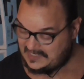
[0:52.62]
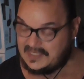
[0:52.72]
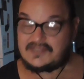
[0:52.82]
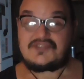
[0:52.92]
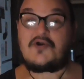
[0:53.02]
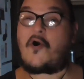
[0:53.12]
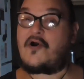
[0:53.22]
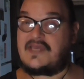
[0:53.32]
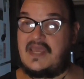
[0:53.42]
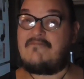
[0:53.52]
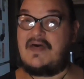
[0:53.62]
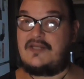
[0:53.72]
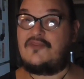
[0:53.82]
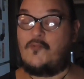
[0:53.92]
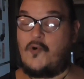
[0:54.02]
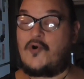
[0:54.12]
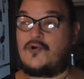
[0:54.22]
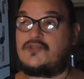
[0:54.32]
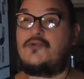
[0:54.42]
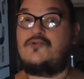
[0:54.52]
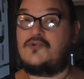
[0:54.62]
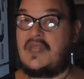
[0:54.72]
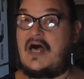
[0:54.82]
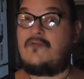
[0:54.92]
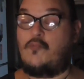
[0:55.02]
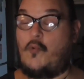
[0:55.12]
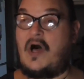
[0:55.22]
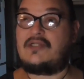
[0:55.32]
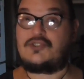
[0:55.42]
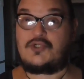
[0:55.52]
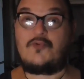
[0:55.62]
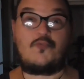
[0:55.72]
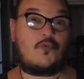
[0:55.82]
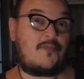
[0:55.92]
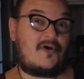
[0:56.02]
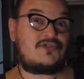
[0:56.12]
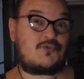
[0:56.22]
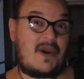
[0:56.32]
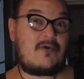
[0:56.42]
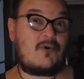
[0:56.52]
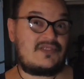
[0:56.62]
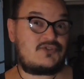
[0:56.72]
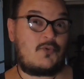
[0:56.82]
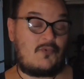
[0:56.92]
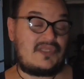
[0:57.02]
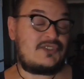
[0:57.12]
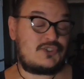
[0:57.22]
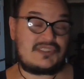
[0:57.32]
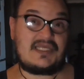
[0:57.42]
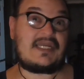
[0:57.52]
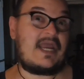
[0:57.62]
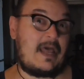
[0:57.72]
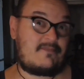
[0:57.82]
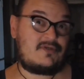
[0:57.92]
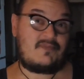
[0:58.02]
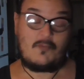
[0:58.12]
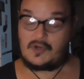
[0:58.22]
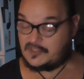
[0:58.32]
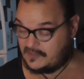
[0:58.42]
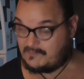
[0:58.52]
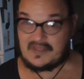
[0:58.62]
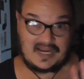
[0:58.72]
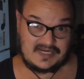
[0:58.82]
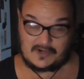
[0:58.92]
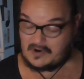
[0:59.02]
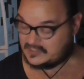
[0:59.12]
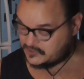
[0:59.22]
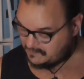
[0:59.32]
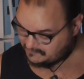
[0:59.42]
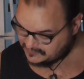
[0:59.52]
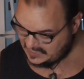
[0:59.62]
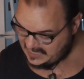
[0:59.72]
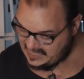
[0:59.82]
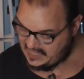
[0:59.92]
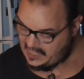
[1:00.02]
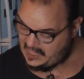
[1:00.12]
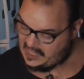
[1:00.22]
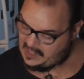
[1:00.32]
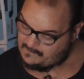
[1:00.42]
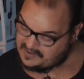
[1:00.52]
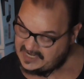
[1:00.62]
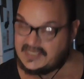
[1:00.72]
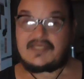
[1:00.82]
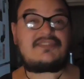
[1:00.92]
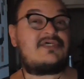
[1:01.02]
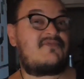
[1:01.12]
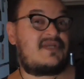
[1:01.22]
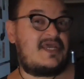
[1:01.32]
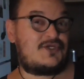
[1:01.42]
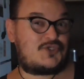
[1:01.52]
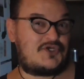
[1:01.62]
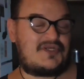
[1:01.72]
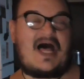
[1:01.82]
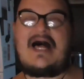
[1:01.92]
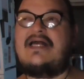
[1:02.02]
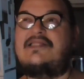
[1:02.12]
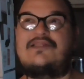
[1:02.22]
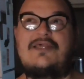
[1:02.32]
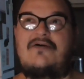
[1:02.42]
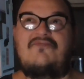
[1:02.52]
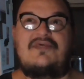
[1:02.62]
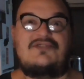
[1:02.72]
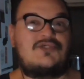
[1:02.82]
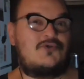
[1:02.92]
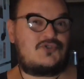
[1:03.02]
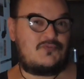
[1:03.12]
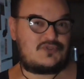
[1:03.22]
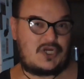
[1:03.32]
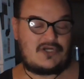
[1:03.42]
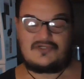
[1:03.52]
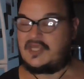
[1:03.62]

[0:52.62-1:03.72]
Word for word: Yes, there are gay men in the world who do not watch RuPaul's Drag Race religiously, and I happen to be one of them, but I digress. Pink Divination. I love this YouTube channel